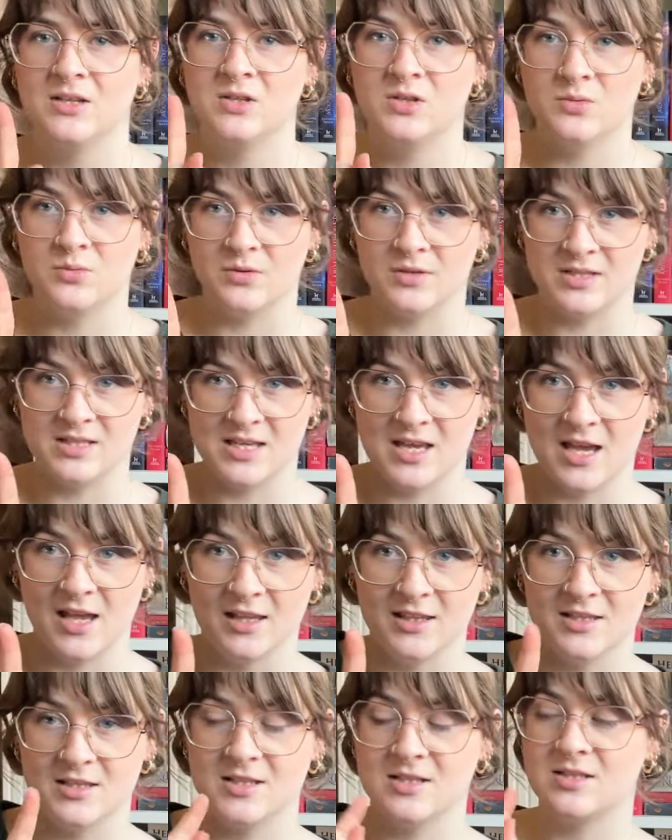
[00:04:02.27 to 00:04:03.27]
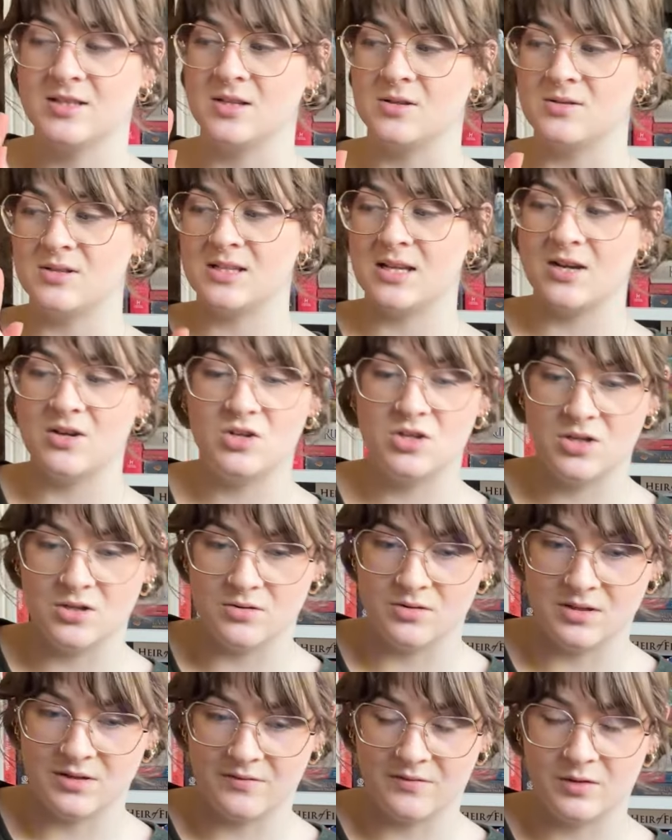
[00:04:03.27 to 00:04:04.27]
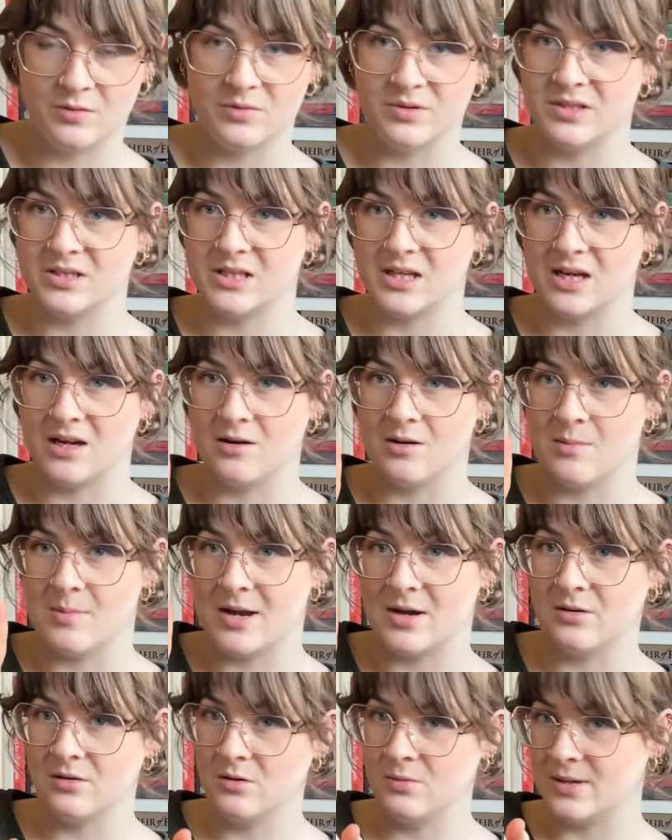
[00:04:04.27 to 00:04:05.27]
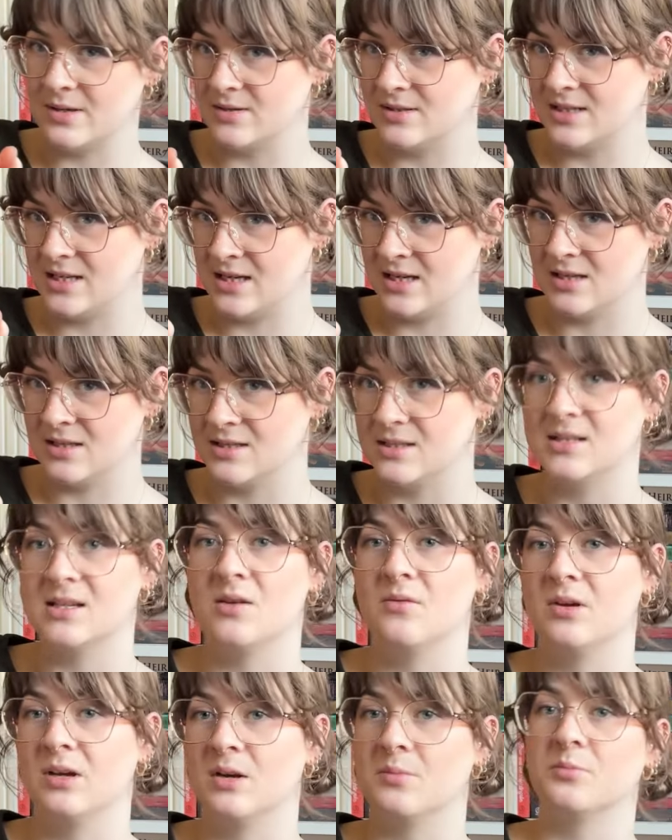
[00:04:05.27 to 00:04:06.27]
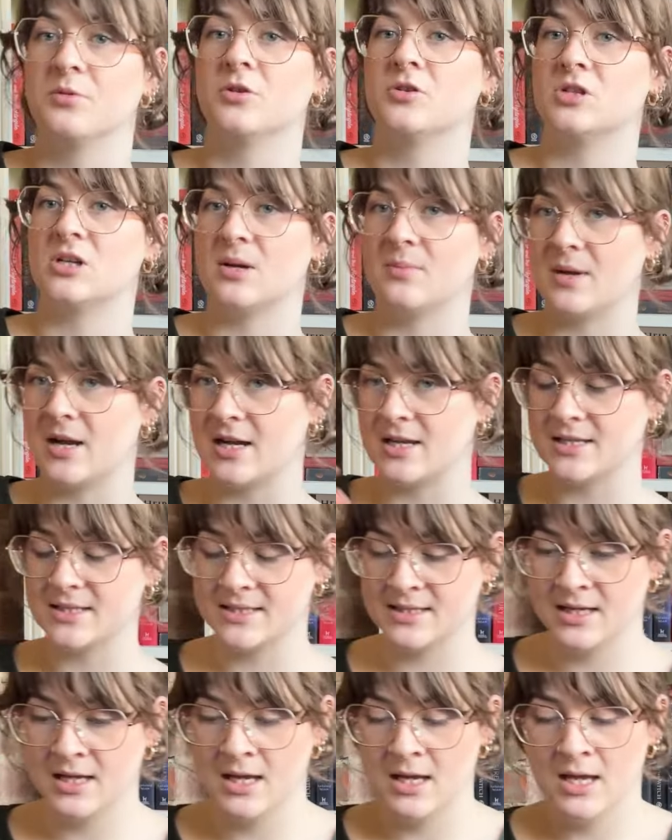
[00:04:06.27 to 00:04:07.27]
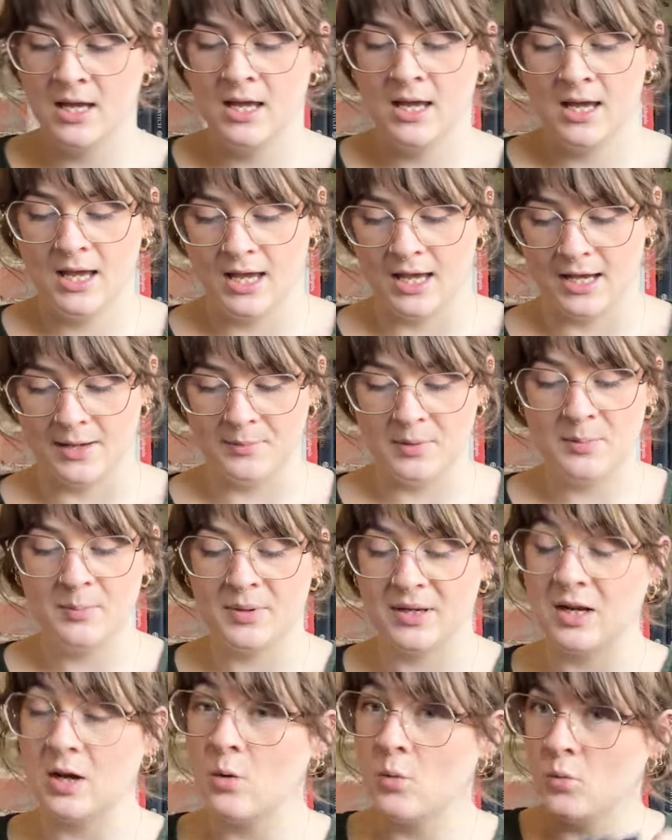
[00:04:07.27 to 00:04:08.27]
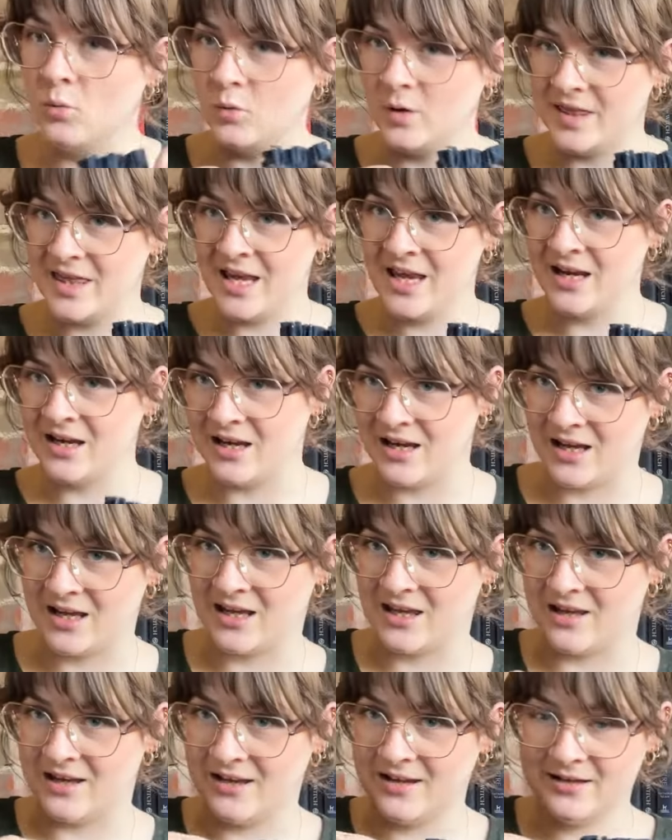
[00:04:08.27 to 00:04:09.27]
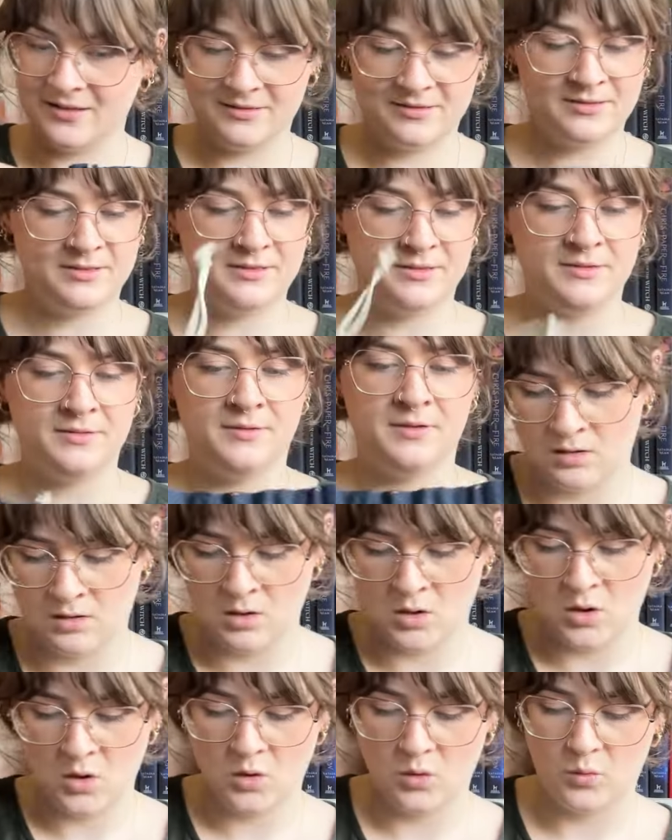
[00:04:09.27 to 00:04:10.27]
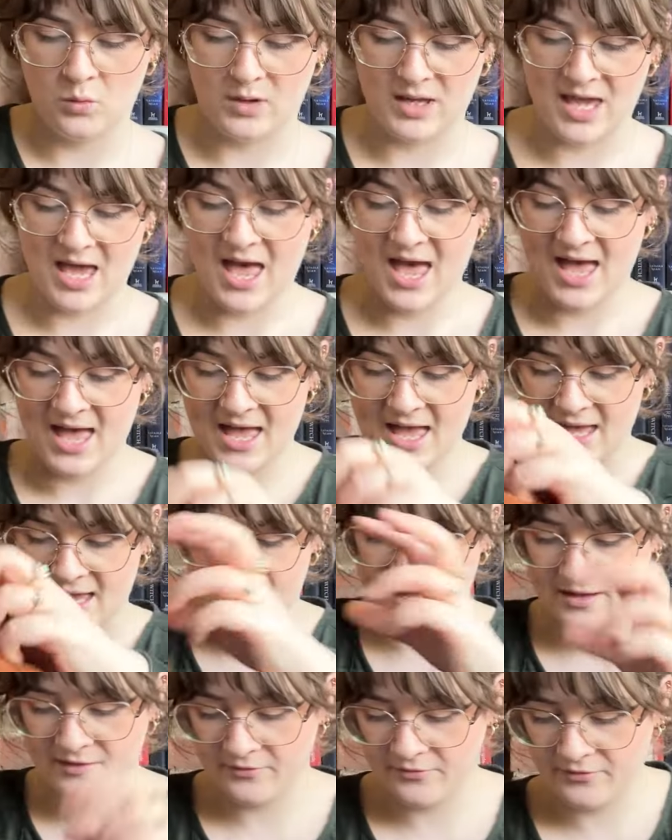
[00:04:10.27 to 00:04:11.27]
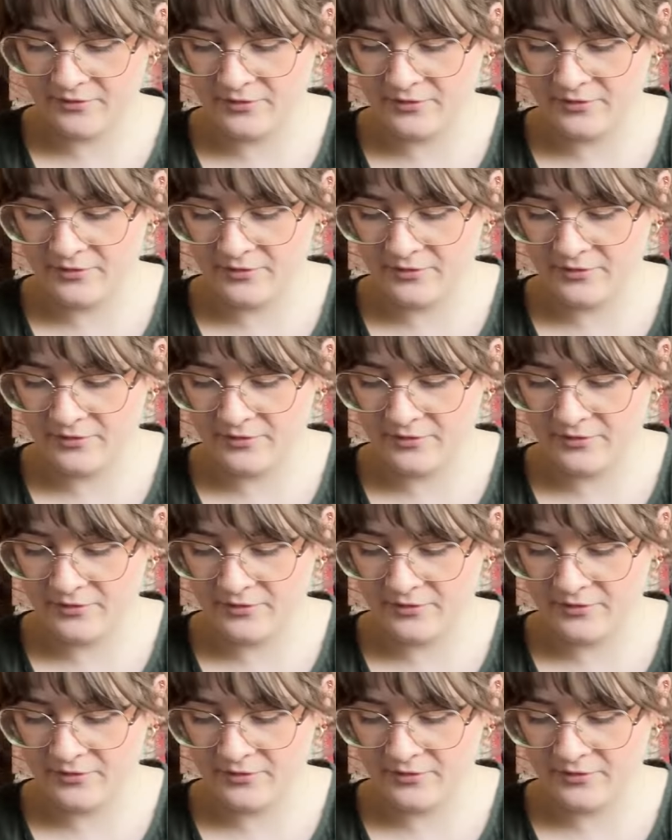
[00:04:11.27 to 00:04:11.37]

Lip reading: towards the end, so stay tuned if you want to hear about quilting and sewing and project bags. But within here we have